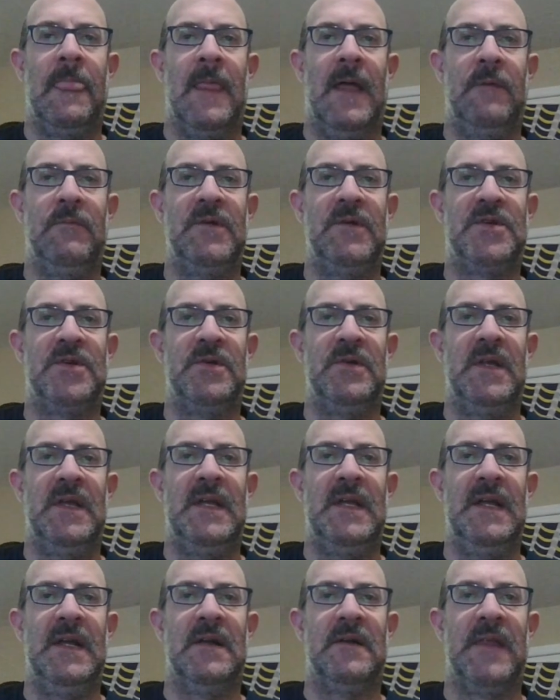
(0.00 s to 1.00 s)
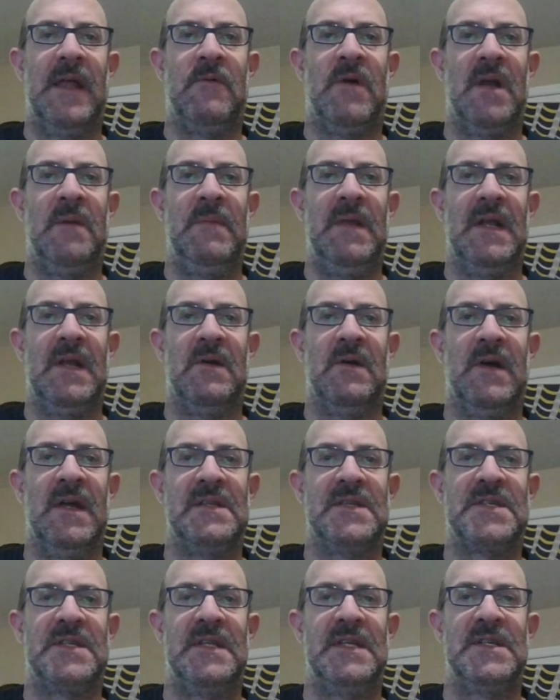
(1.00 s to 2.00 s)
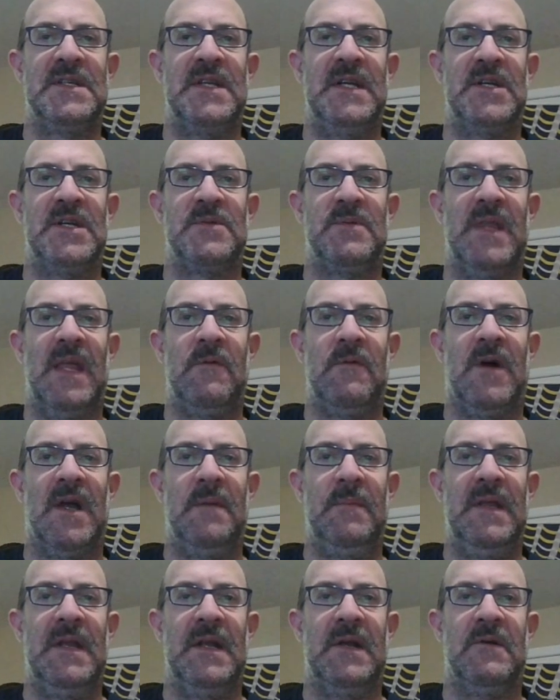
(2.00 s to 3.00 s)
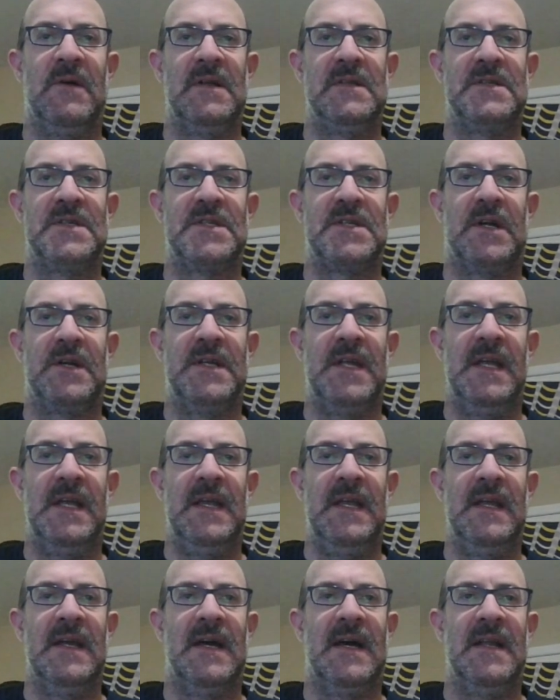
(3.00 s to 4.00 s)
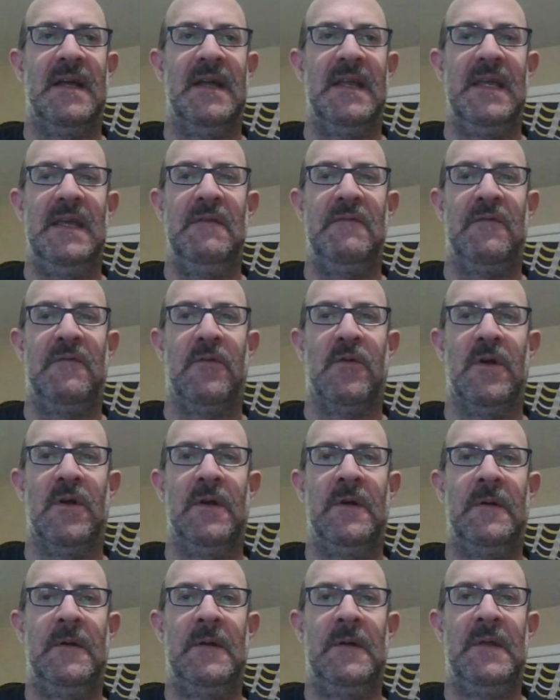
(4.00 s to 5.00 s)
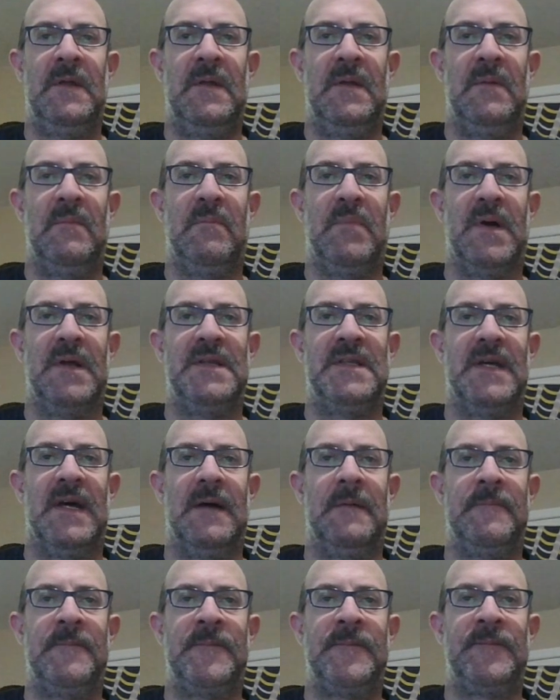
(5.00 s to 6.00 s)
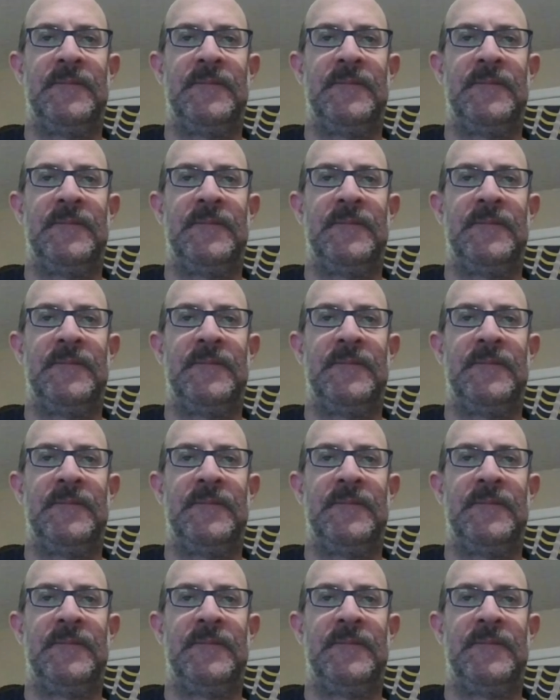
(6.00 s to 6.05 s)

I withdrew to here. They wanted me to go ahead and here's where they wanted me to go ahead and start taking on e4, but I